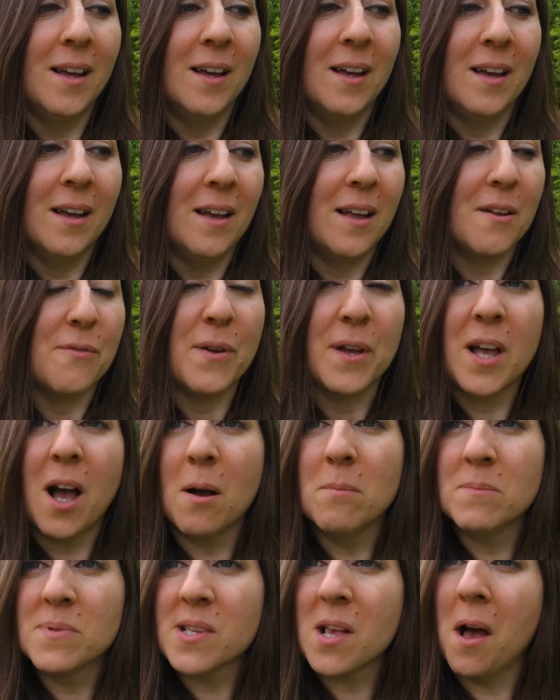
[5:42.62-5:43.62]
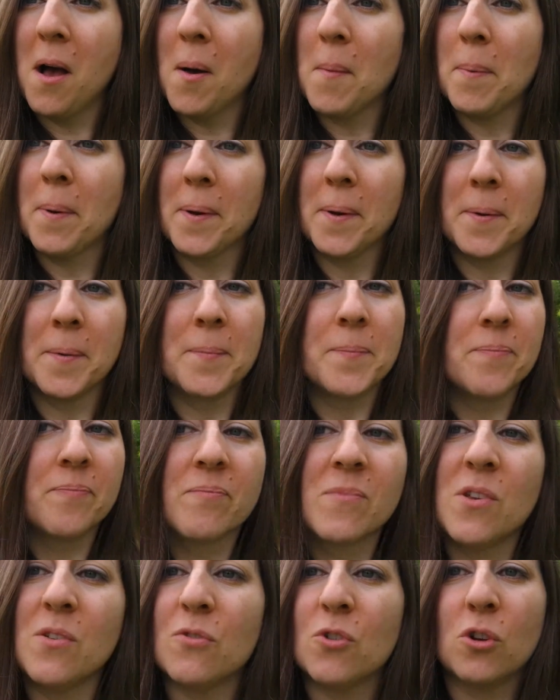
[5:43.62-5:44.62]
if it comes up,
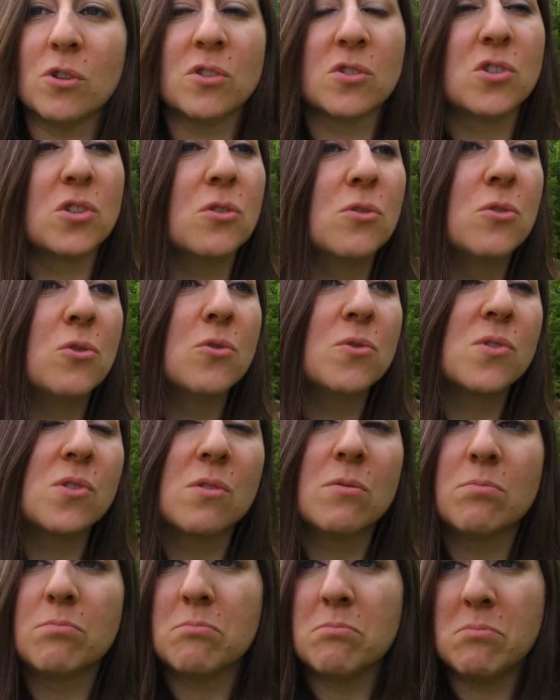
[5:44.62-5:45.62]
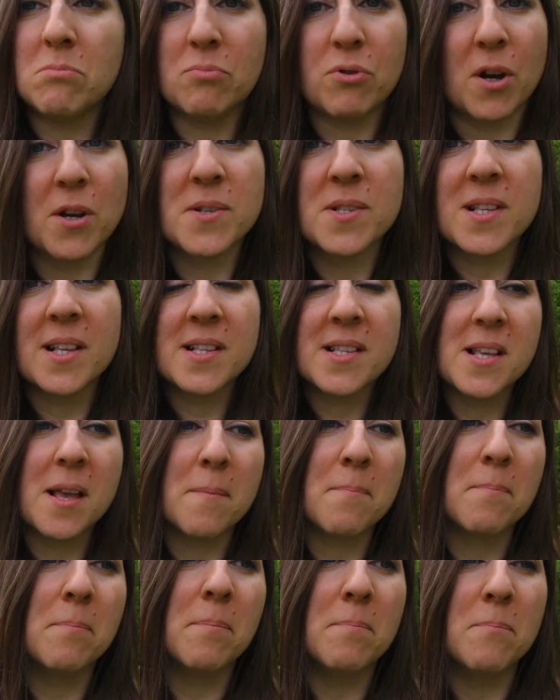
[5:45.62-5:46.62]
you've got the tools, process it,
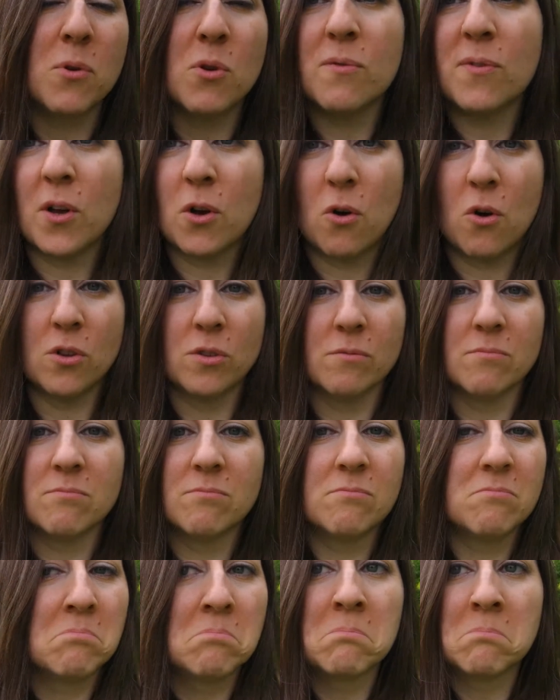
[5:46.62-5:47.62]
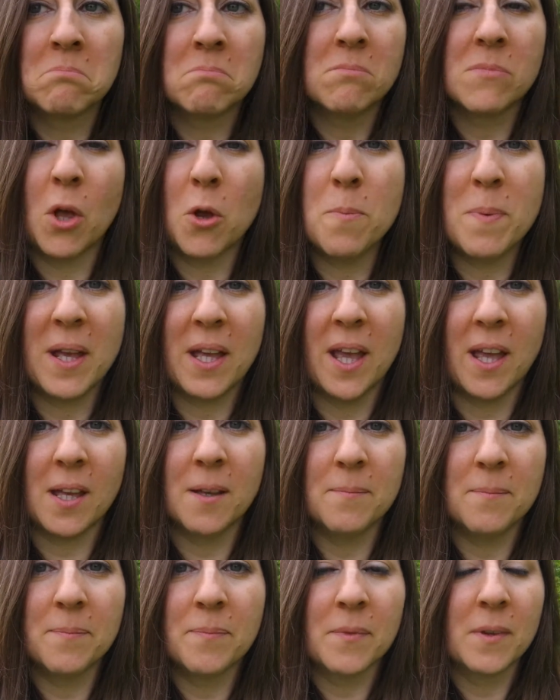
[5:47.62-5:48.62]
move it on, no biggie.
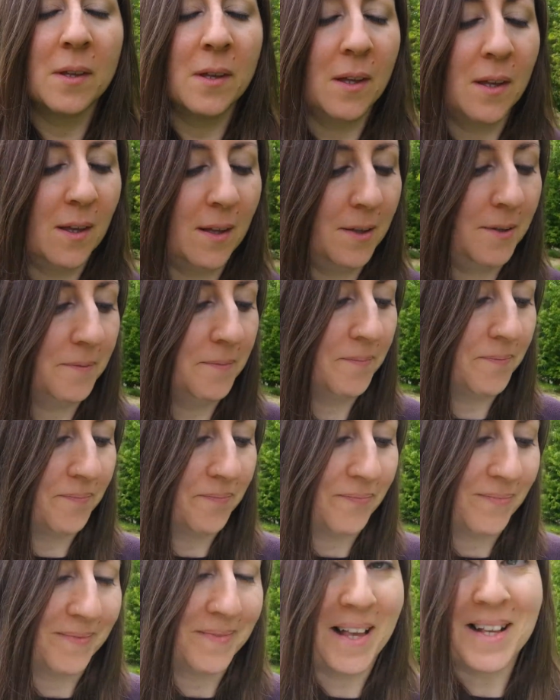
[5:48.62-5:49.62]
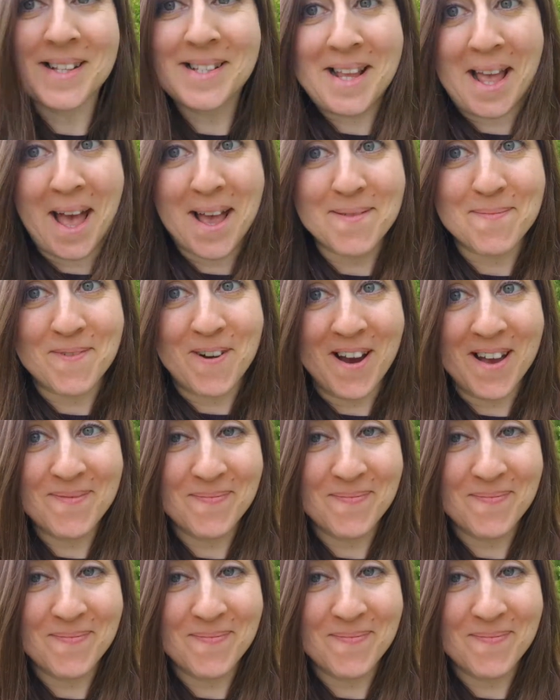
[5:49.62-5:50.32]
That's the aim, right?